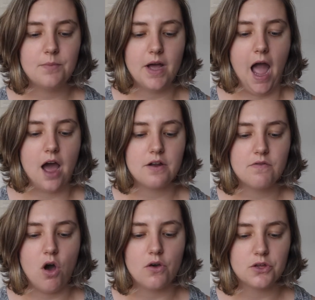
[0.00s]
but out of
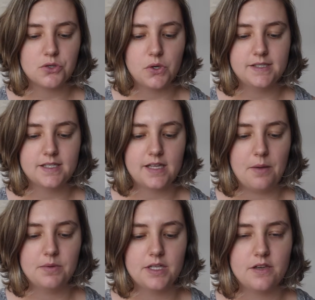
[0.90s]
all the choices, I
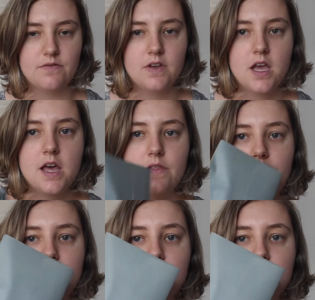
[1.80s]
believe this